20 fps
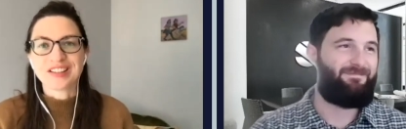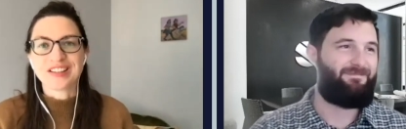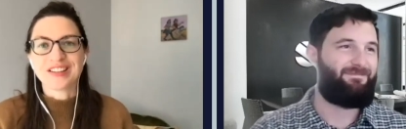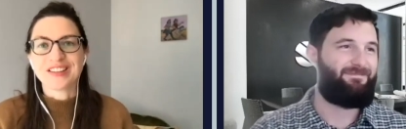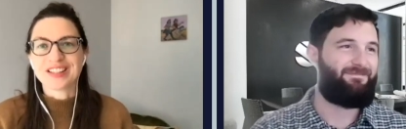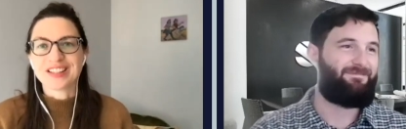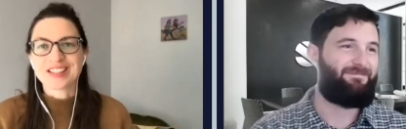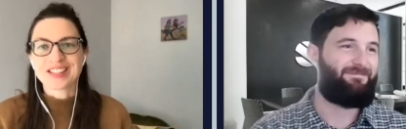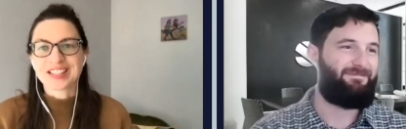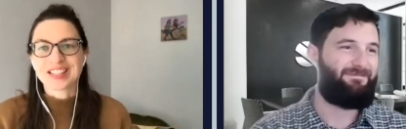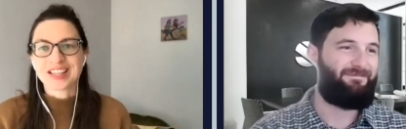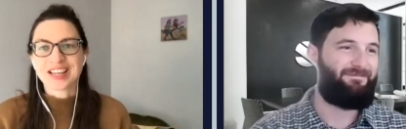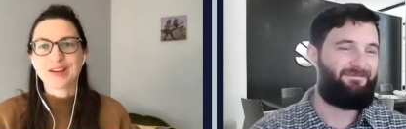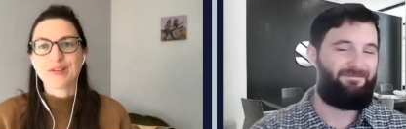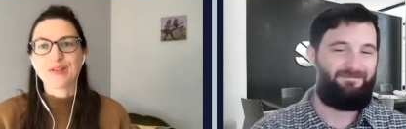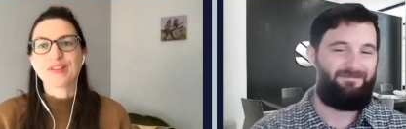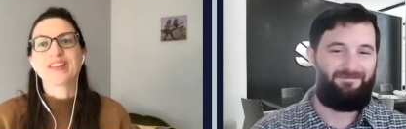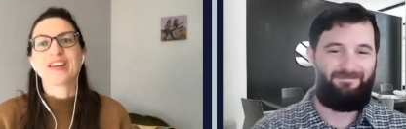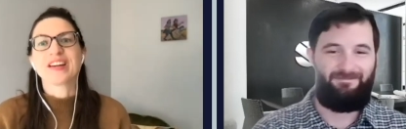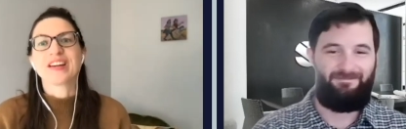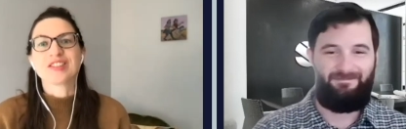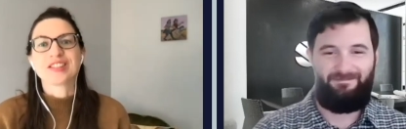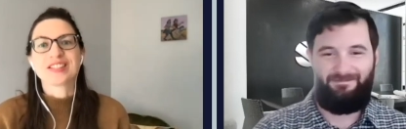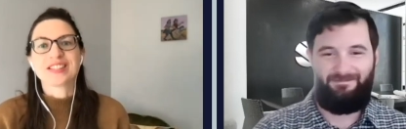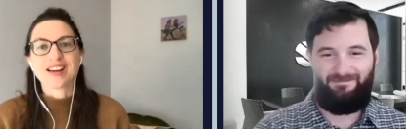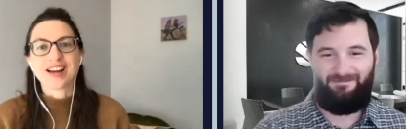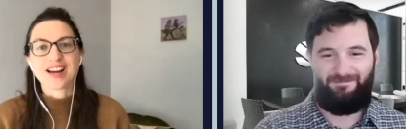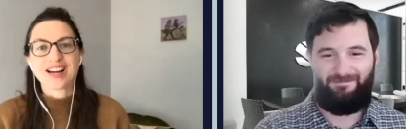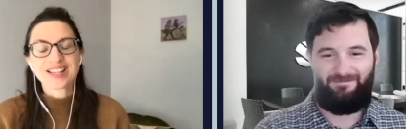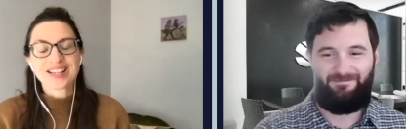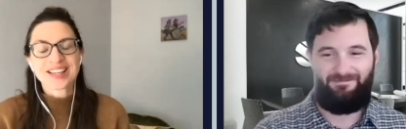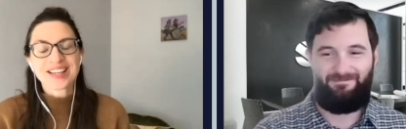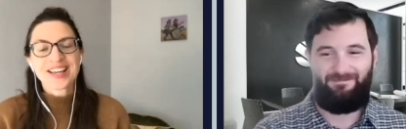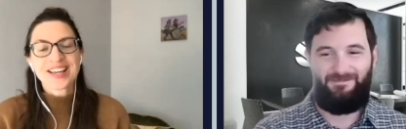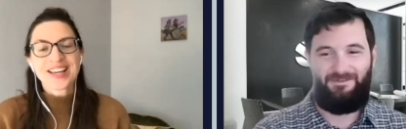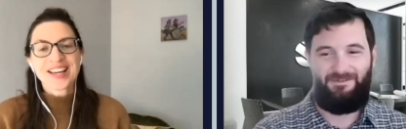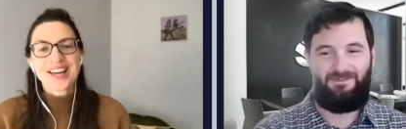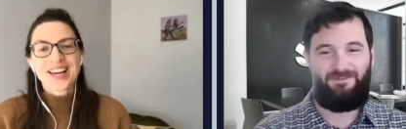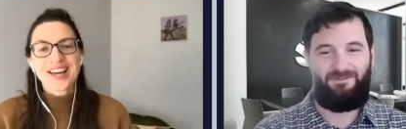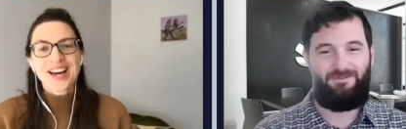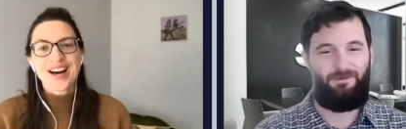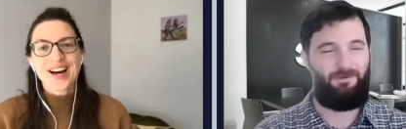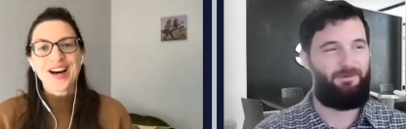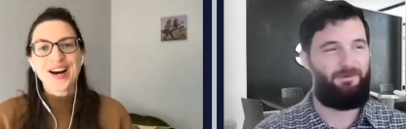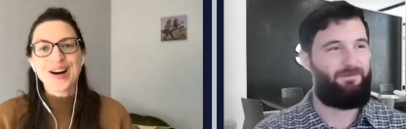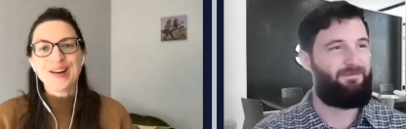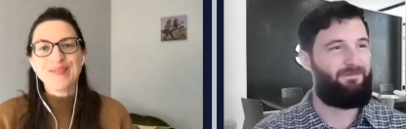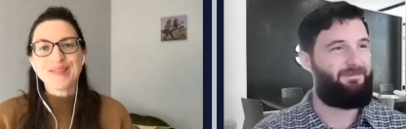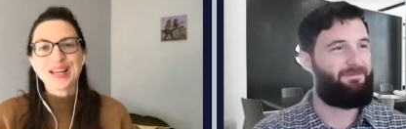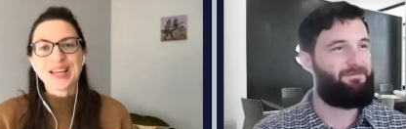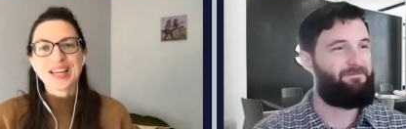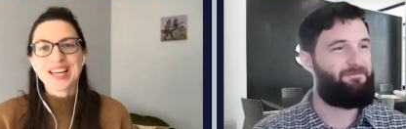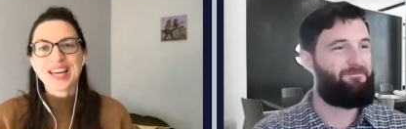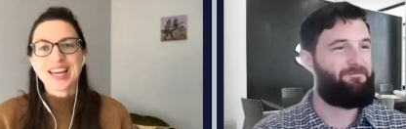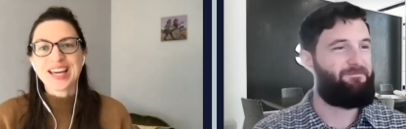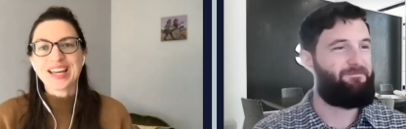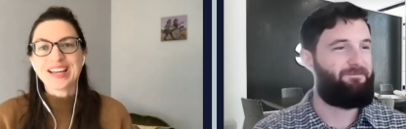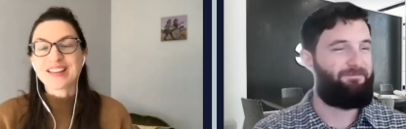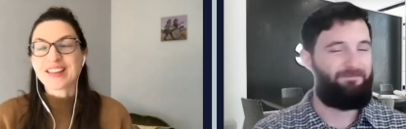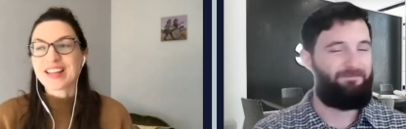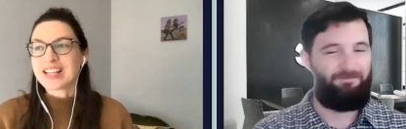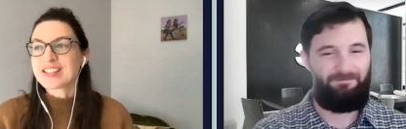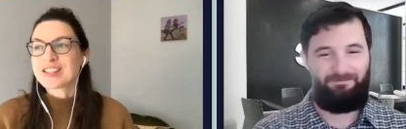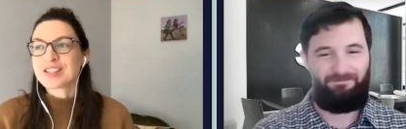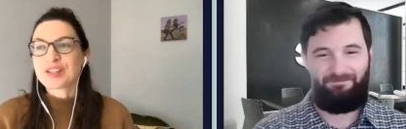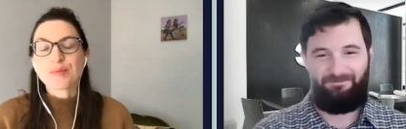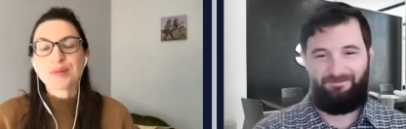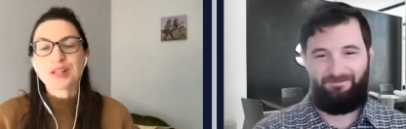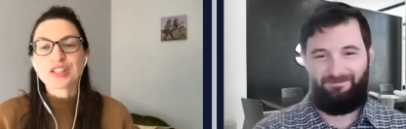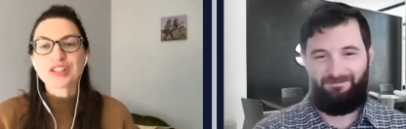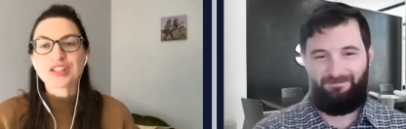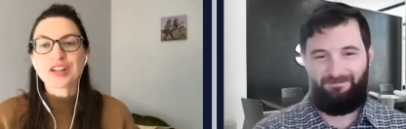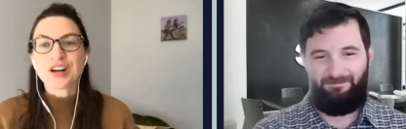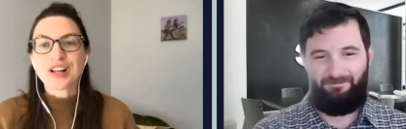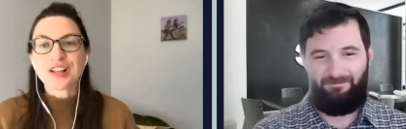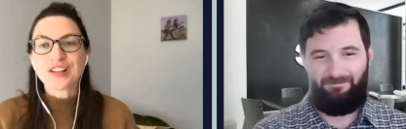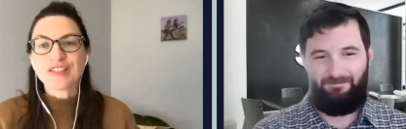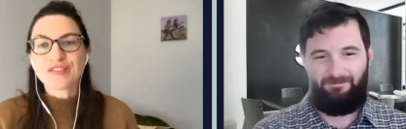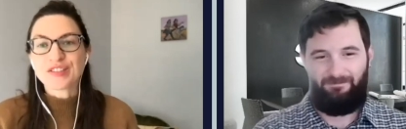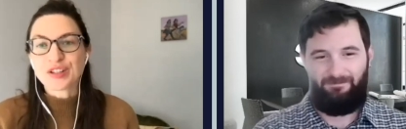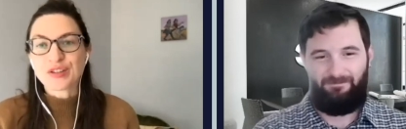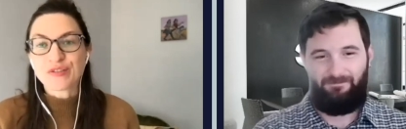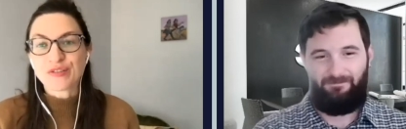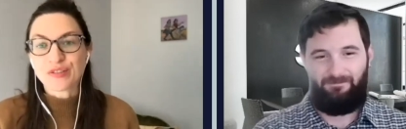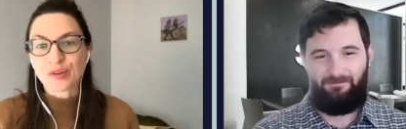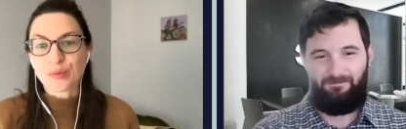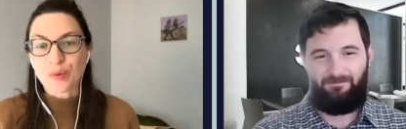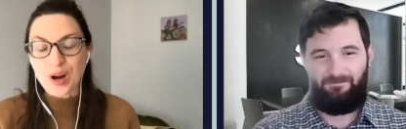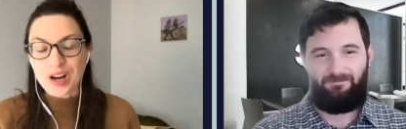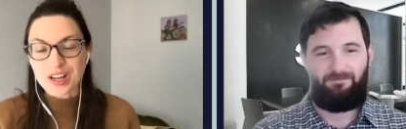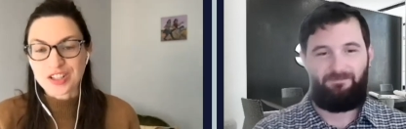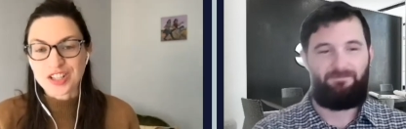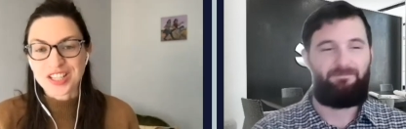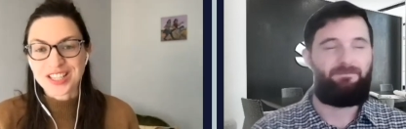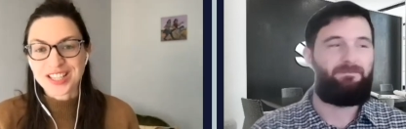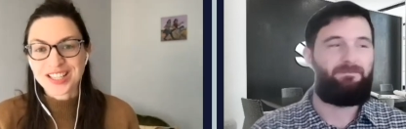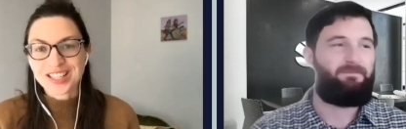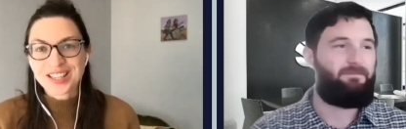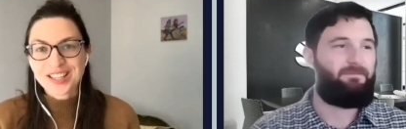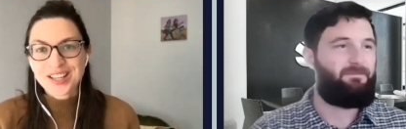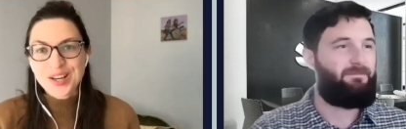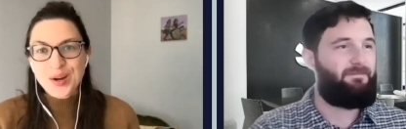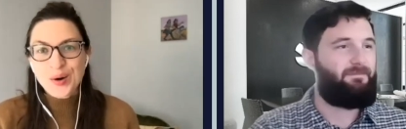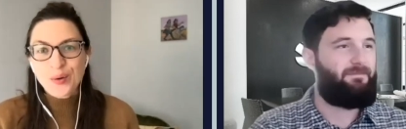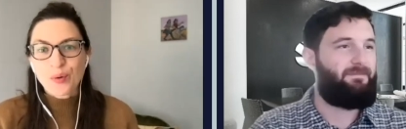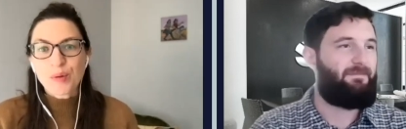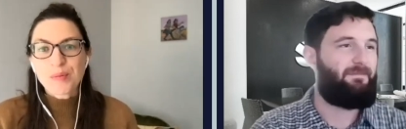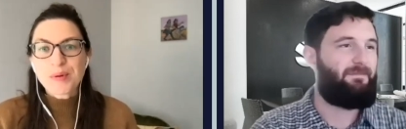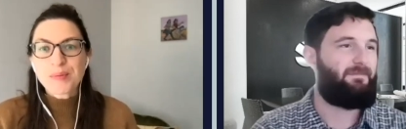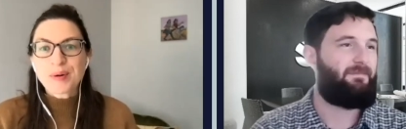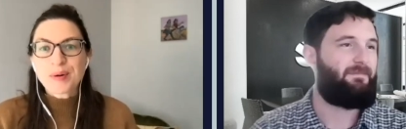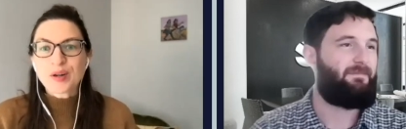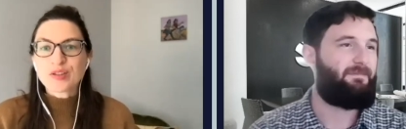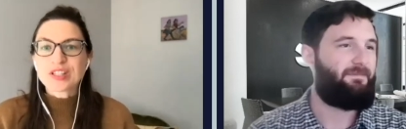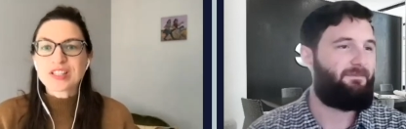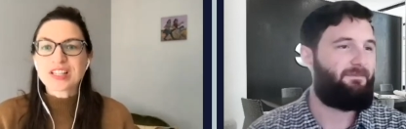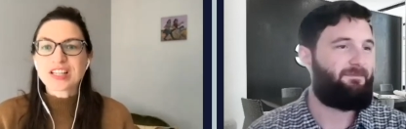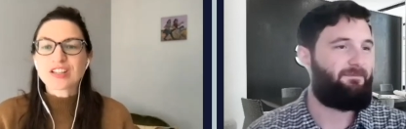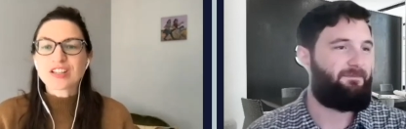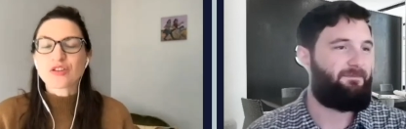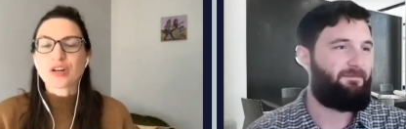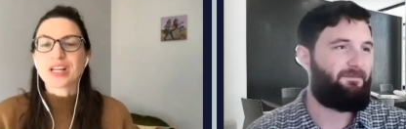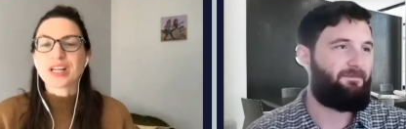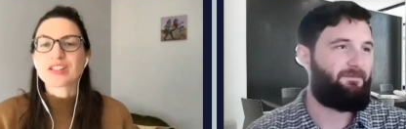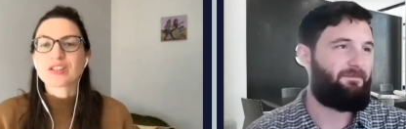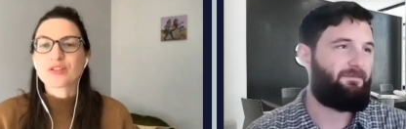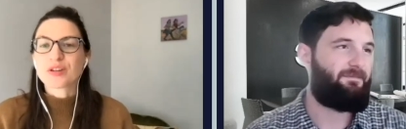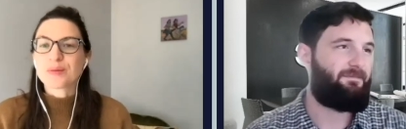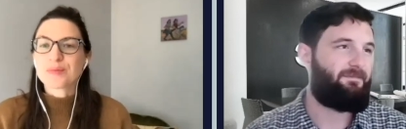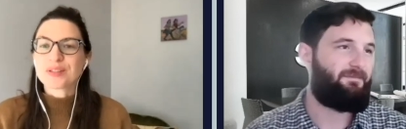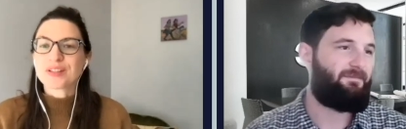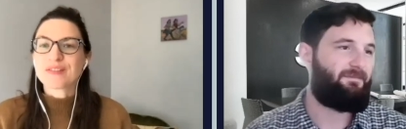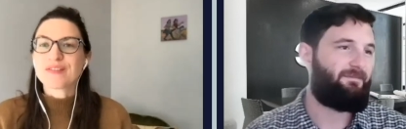Speaker 1: on this today with us, Zach. Um, yeah. and thanks so much to all of you for watching. We'll be posting a transcript